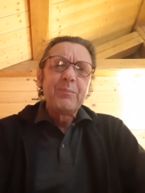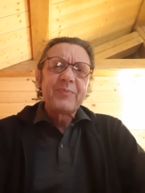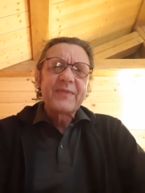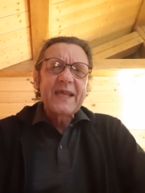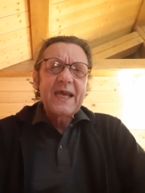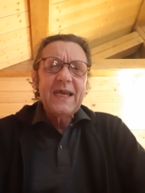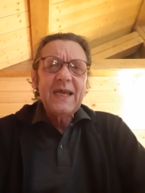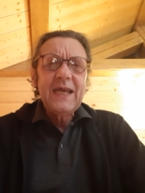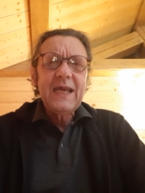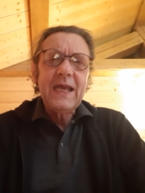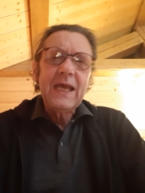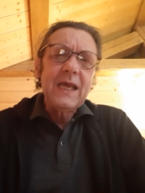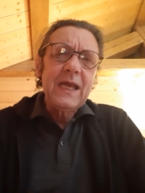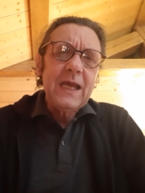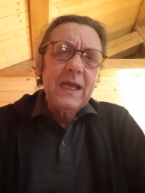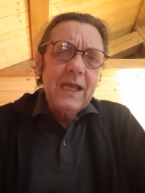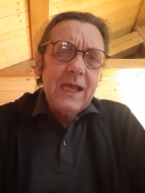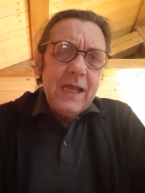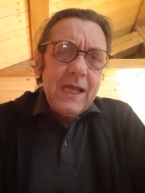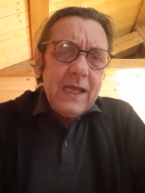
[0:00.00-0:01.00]

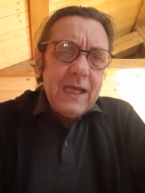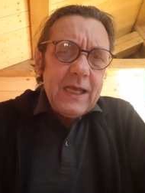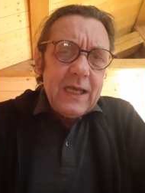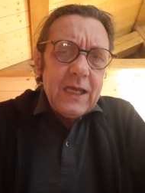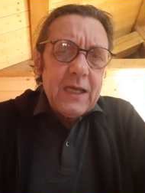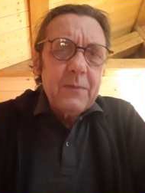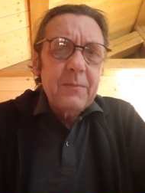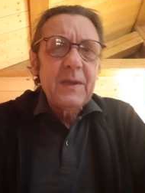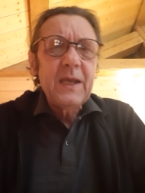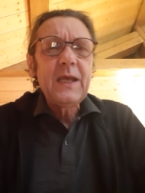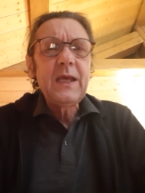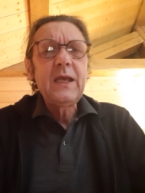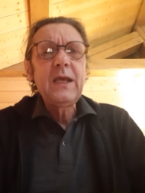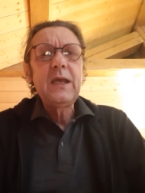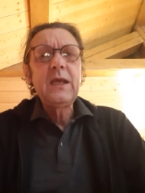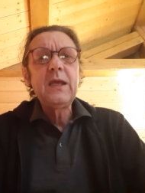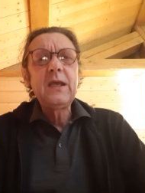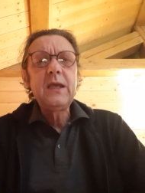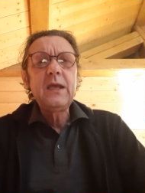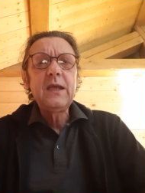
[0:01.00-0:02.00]
Take
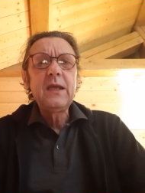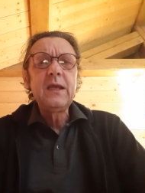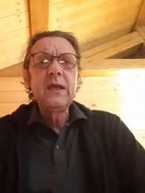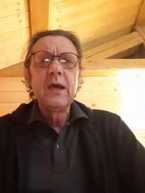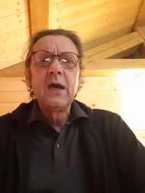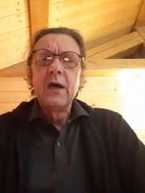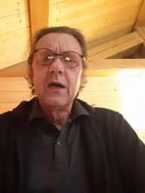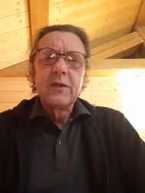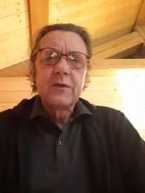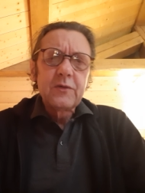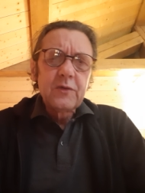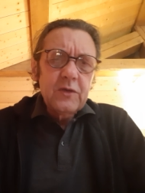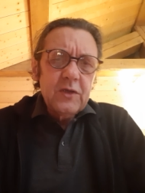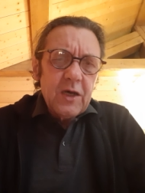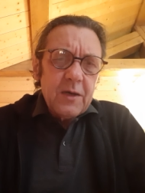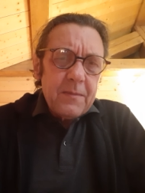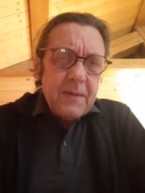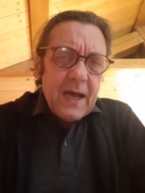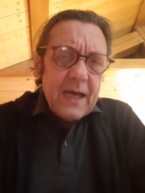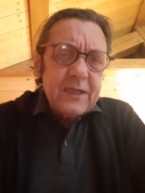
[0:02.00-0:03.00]
me to
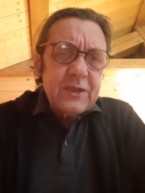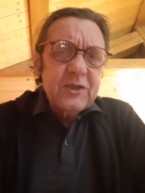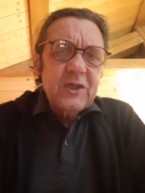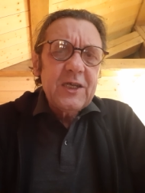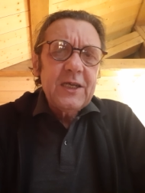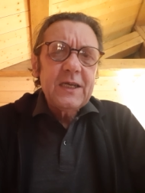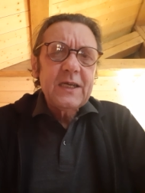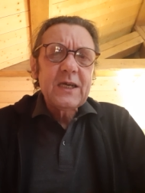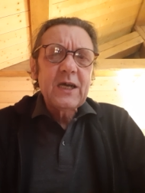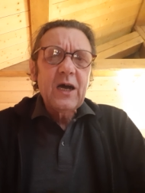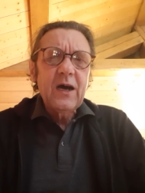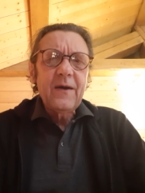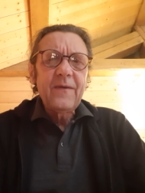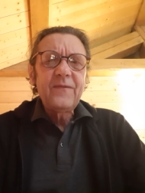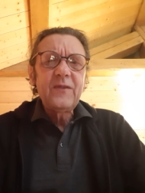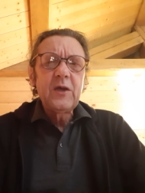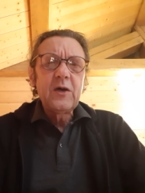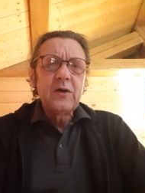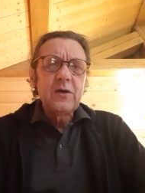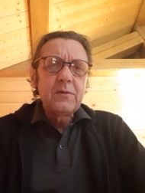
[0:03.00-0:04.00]
the magic of
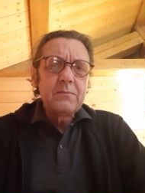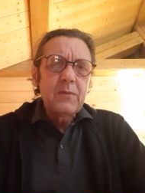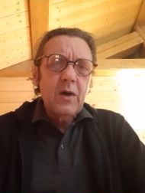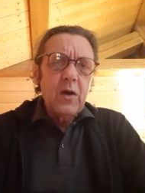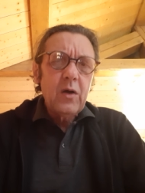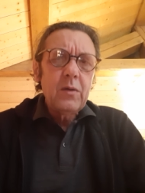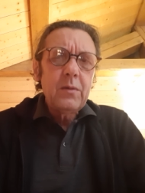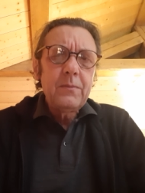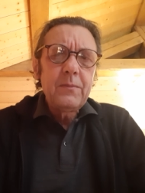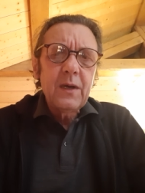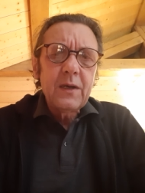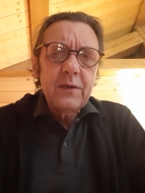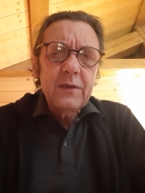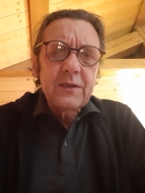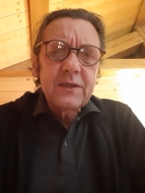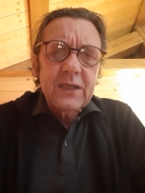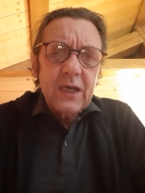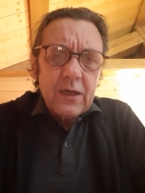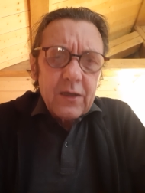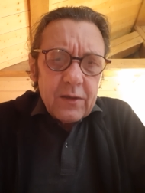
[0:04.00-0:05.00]
the
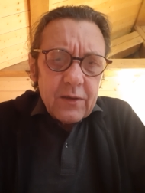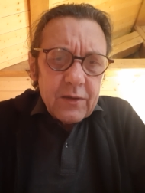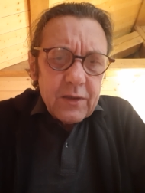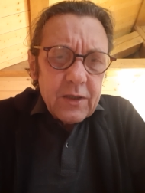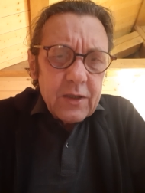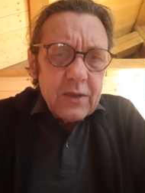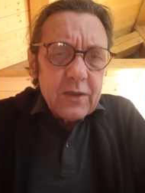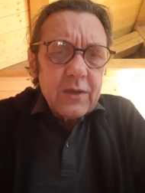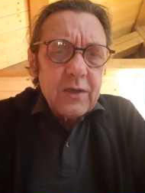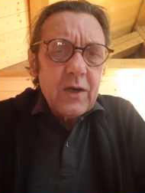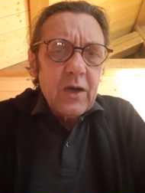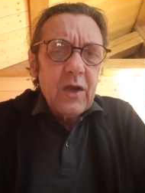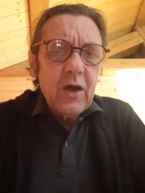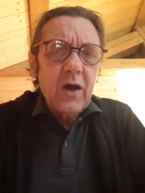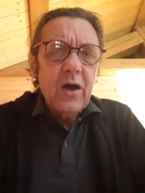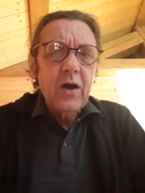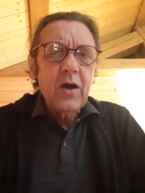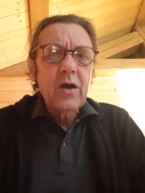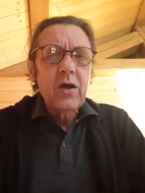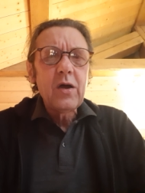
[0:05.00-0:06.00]
moment on a
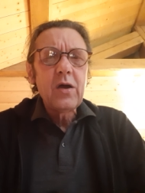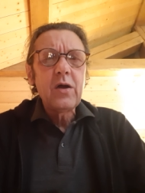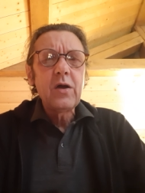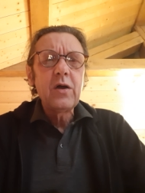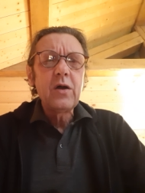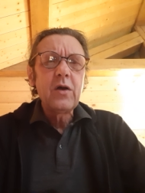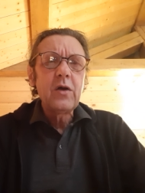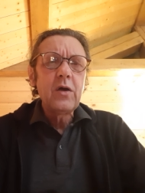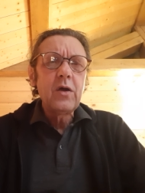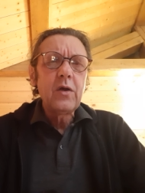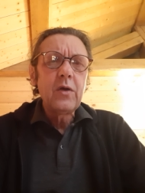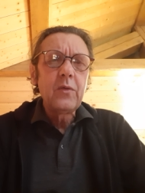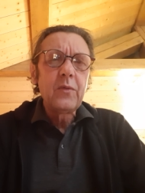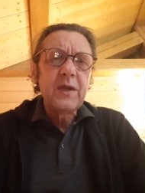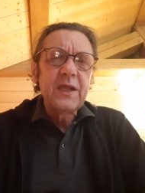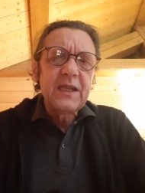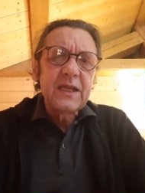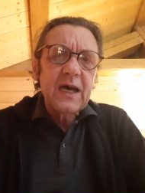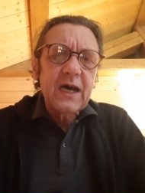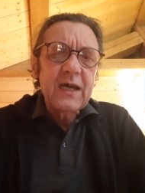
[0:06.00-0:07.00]

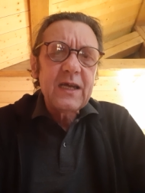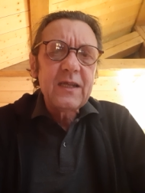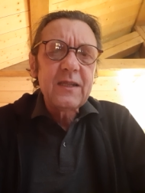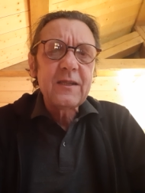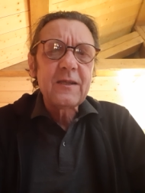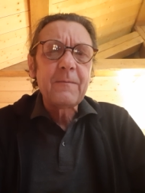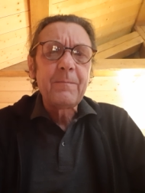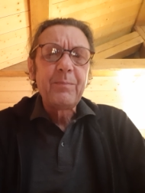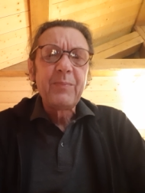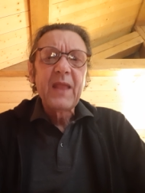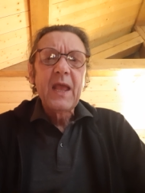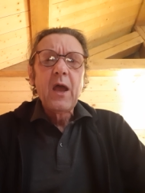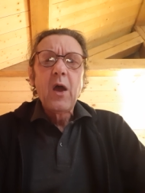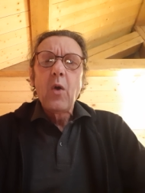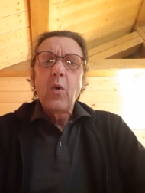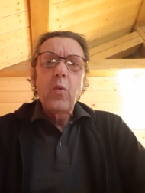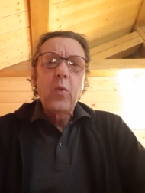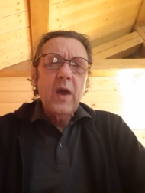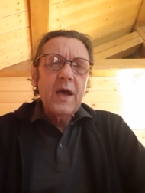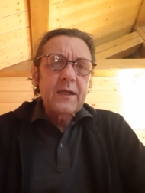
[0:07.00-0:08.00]
glory night
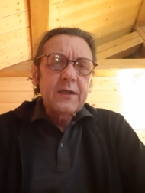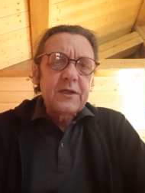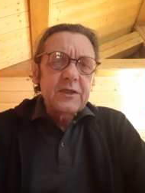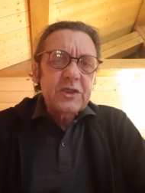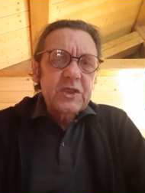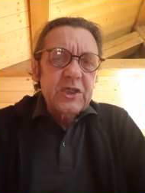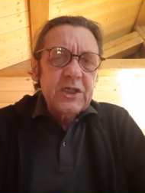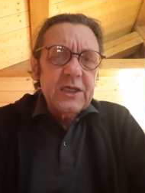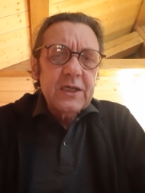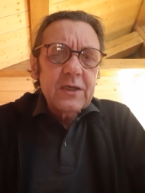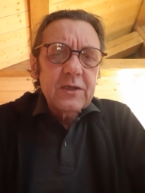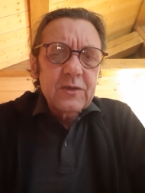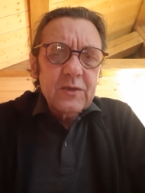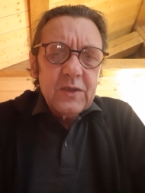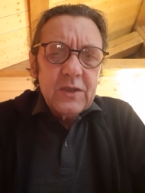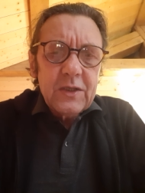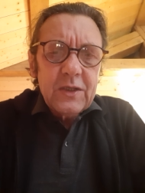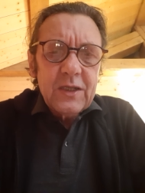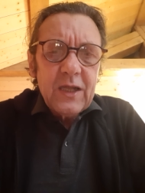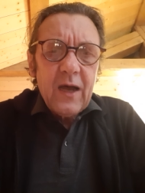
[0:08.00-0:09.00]
where the
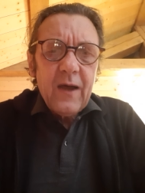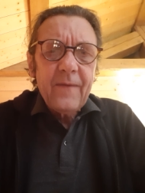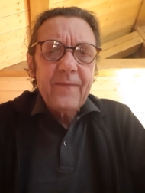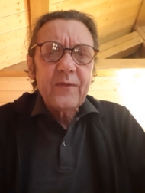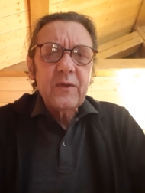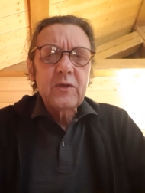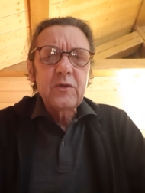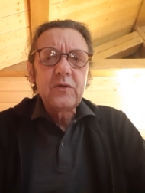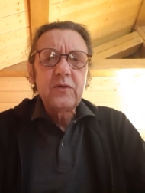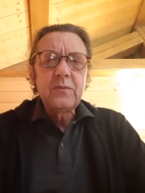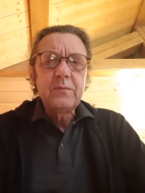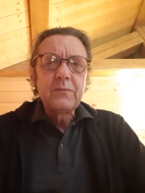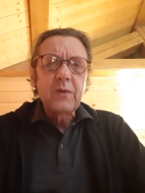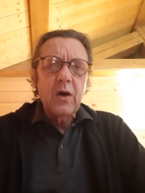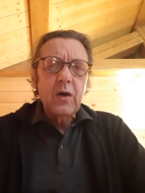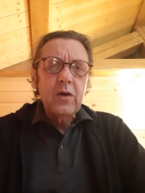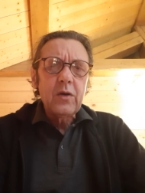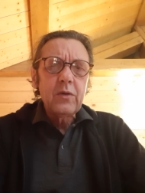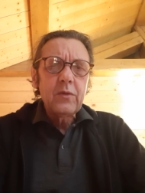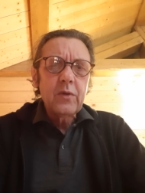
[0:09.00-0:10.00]
children of
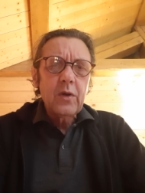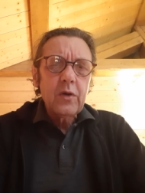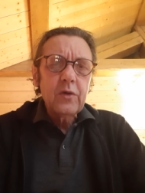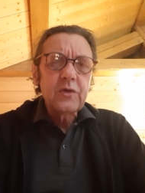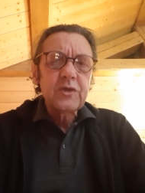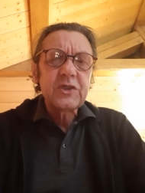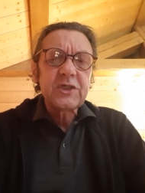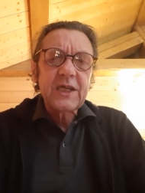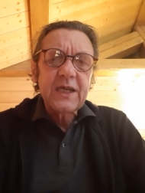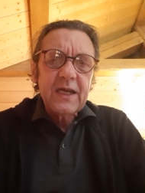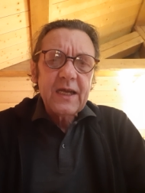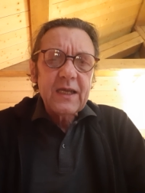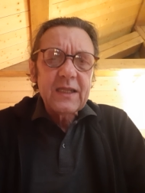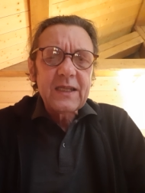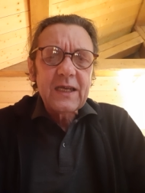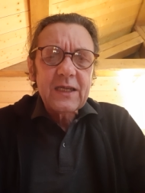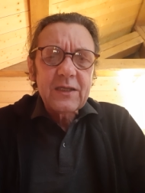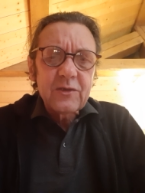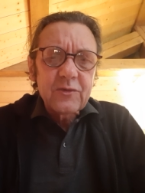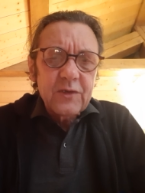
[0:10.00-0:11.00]
tomorrow share
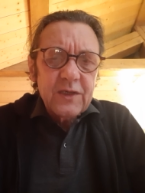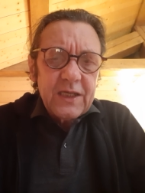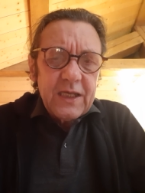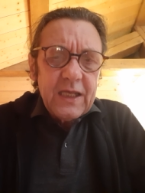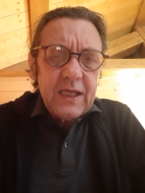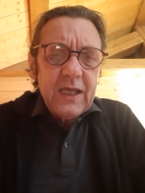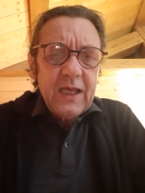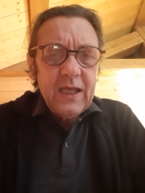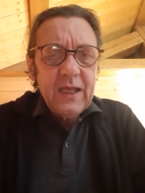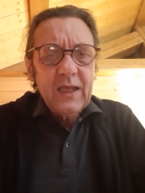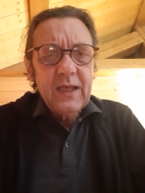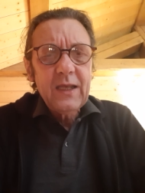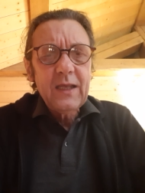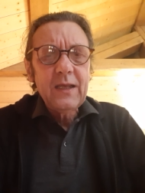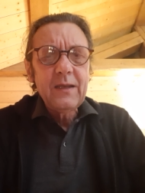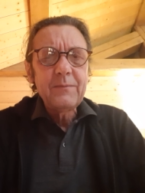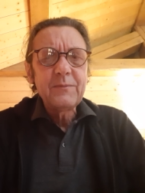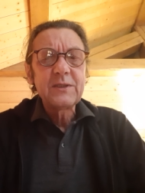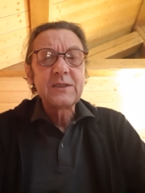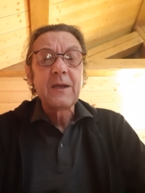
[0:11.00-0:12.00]
their
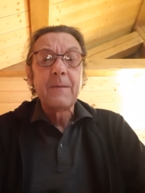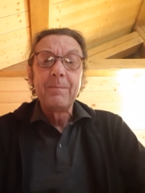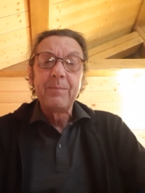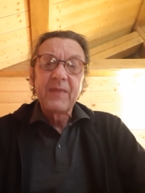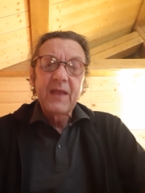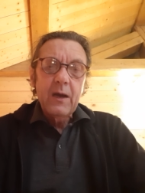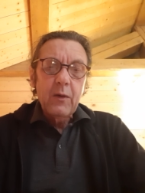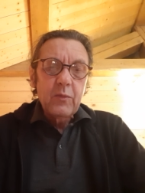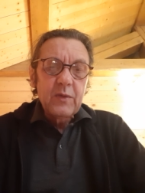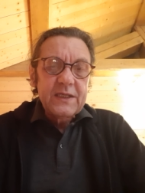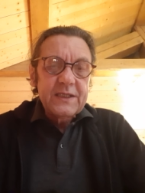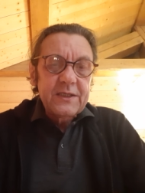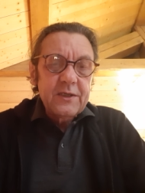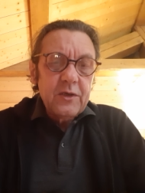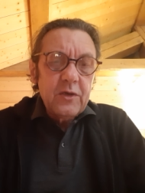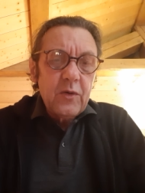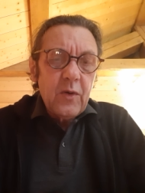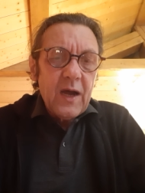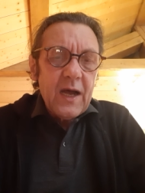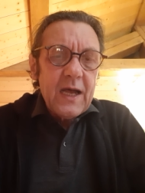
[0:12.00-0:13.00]
dreams with
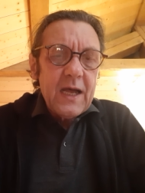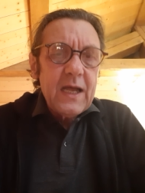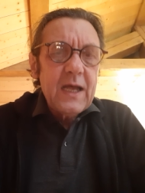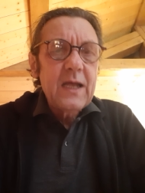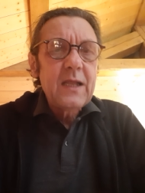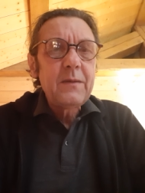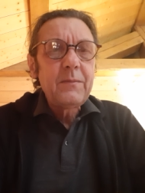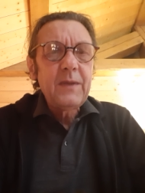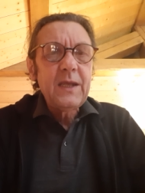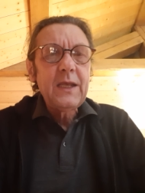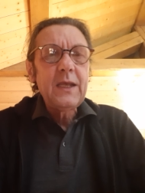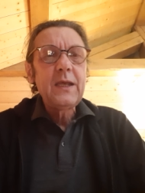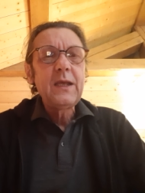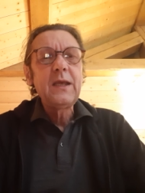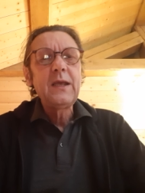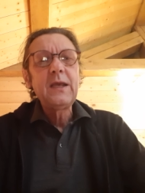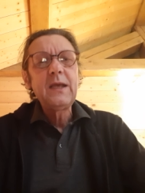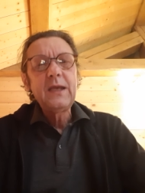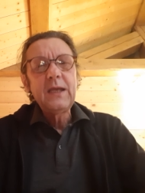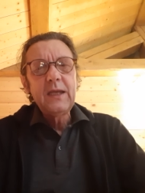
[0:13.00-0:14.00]
you and
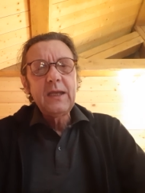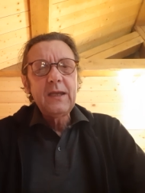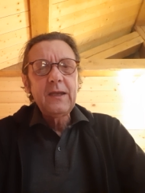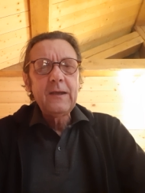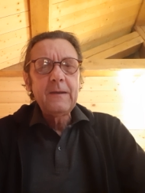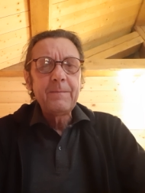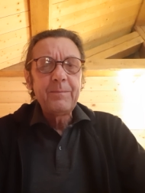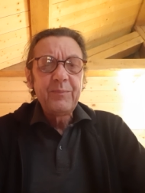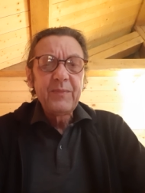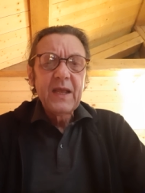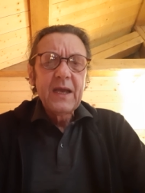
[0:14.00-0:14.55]
me.